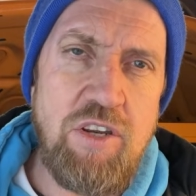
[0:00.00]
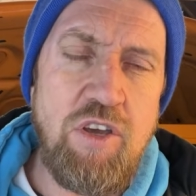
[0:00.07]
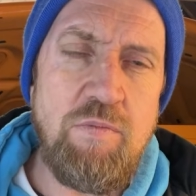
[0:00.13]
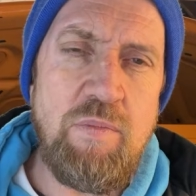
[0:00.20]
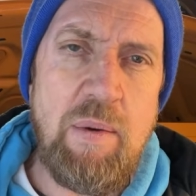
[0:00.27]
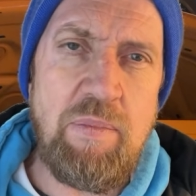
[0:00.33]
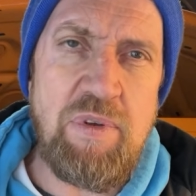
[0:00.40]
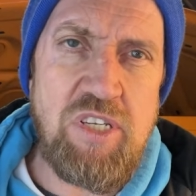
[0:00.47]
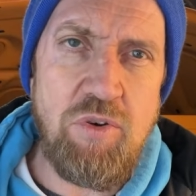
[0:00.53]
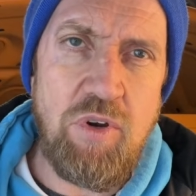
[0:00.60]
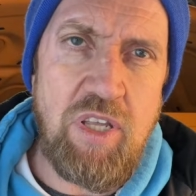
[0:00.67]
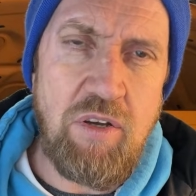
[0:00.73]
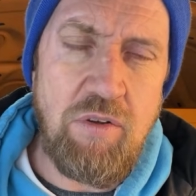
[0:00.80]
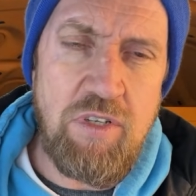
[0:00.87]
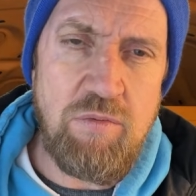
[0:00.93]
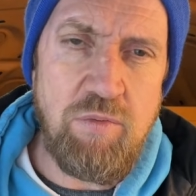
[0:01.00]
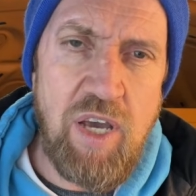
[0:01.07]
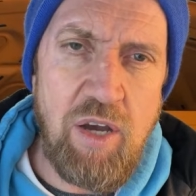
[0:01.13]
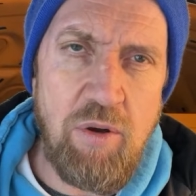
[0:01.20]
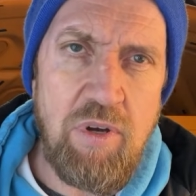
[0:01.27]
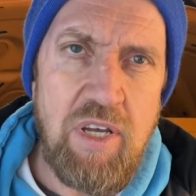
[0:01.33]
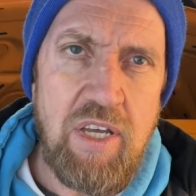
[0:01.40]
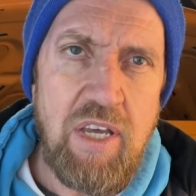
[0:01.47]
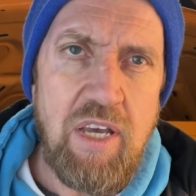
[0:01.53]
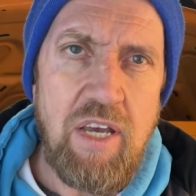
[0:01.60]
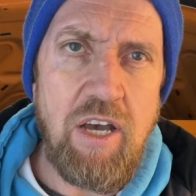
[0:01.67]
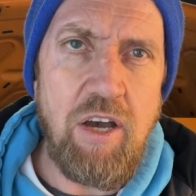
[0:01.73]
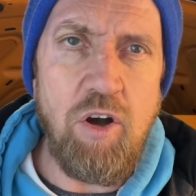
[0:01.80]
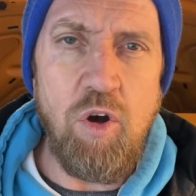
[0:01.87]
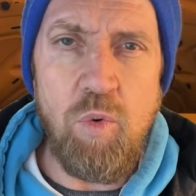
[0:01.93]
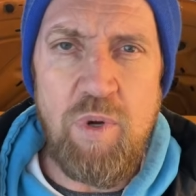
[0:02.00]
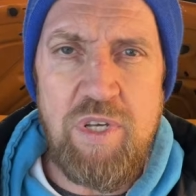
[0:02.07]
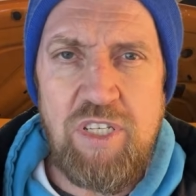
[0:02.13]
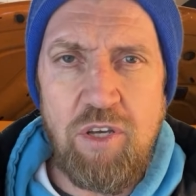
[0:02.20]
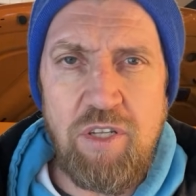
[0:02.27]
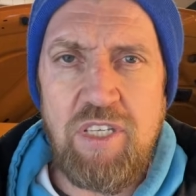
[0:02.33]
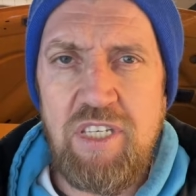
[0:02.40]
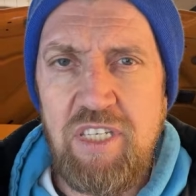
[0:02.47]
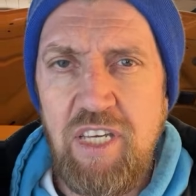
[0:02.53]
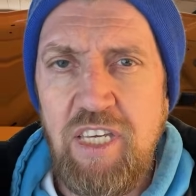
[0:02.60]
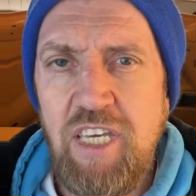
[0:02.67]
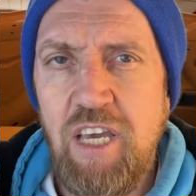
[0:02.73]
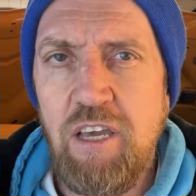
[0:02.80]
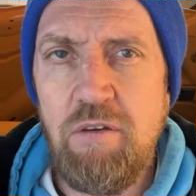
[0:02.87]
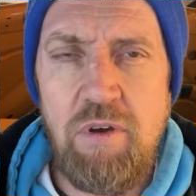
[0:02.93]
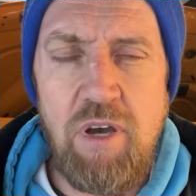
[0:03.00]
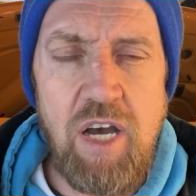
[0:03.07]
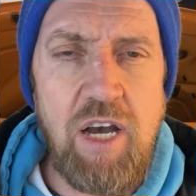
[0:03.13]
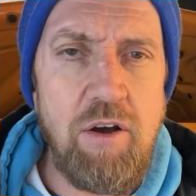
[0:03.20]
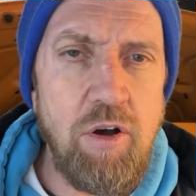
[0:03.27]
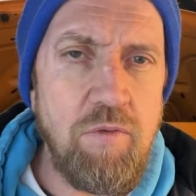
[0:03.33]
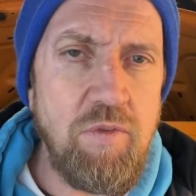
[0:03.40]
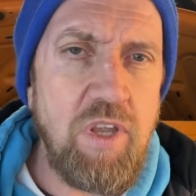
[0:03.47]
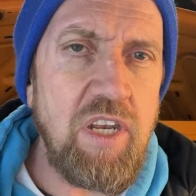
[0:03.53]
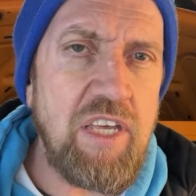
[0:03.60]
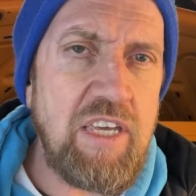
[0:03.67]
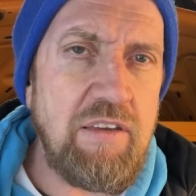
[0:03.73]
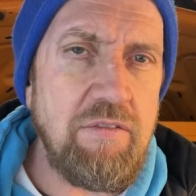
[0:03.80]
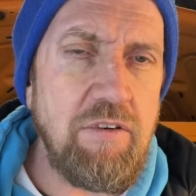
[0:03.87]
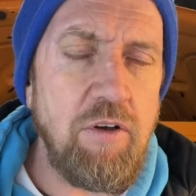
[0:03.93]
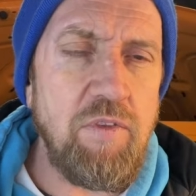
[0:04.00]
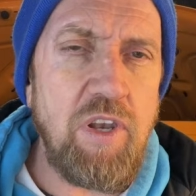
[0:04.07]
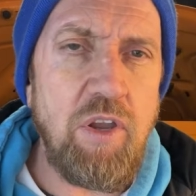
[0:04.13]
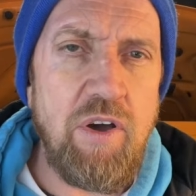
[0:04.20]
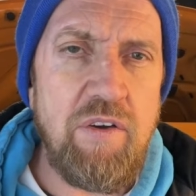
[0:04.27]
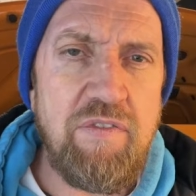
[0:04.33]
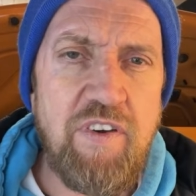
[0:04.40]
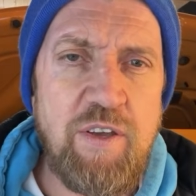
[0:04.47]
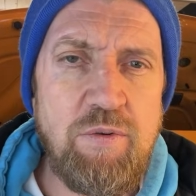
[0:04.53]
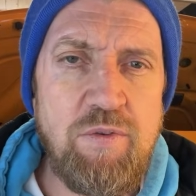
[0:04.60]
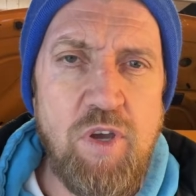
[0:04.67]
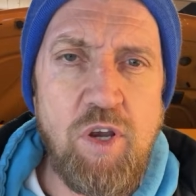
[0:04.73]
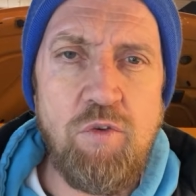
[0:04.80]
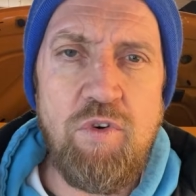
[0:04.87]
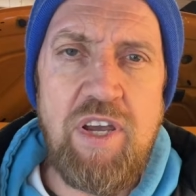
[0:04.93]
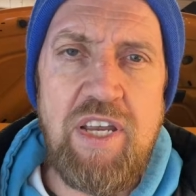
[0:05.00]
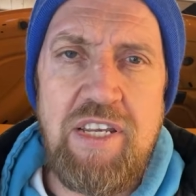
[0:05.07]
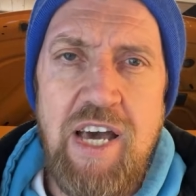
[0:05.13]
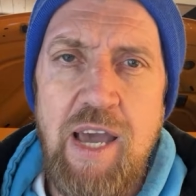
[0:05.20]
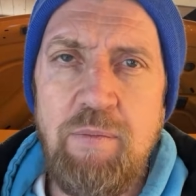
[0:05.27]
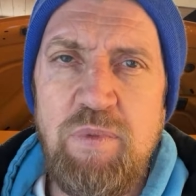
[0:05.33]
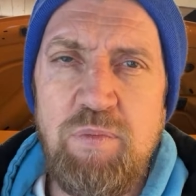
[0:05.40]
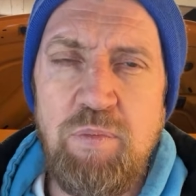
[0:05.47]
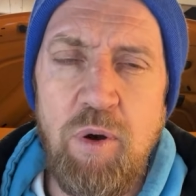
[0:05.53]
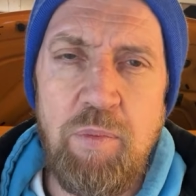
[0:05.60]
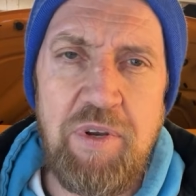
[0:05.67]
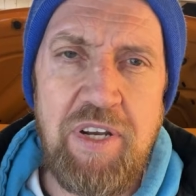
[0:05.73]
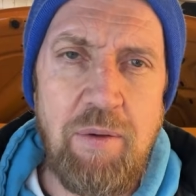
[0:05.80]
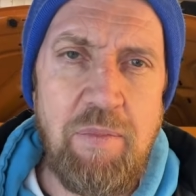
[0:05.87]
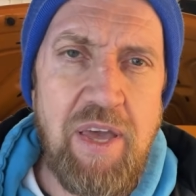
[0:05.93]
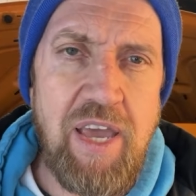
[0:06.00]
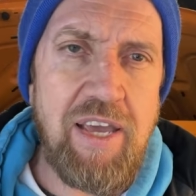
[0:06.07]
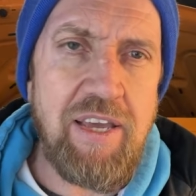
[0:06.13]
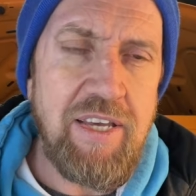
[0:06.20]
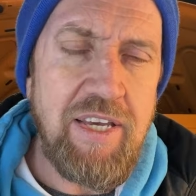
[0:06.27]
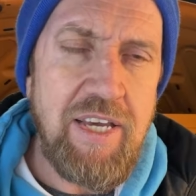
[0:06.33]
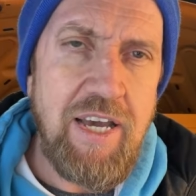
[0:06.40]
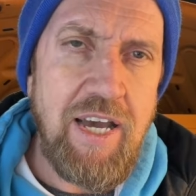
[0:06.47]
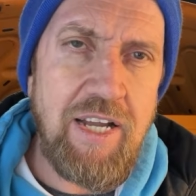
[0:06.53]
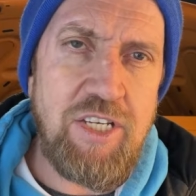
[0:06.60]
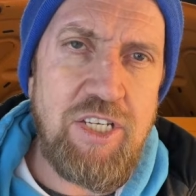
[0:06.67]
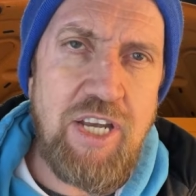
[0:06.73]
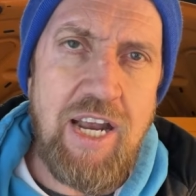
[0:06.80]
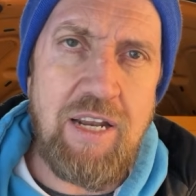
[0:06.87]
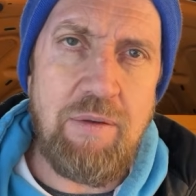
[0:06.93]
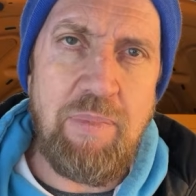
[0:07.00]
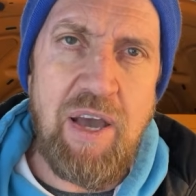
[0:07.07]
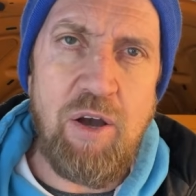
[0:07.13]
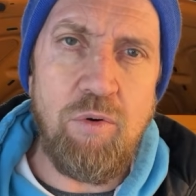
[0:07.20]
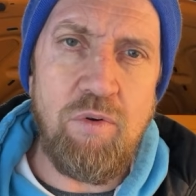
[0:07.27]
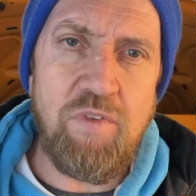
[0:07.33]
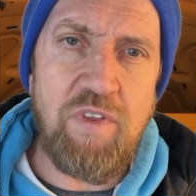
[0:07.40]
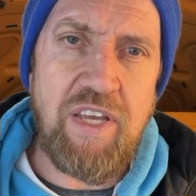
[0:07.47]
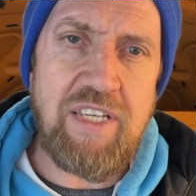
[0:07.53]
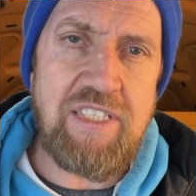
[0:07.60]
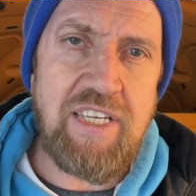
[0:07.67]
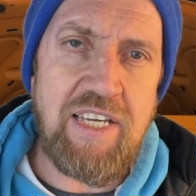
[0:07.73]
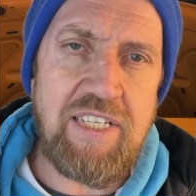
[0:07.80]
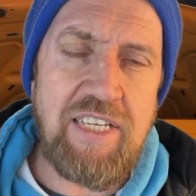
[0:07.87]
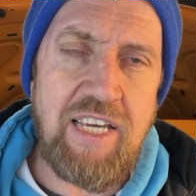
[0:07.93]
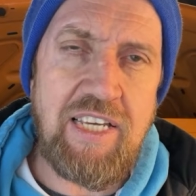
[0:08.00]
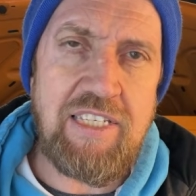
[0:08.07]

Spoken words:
New members joining on as well. Always good to see you on the live feed with your green names popping up there and chatting about all things TT.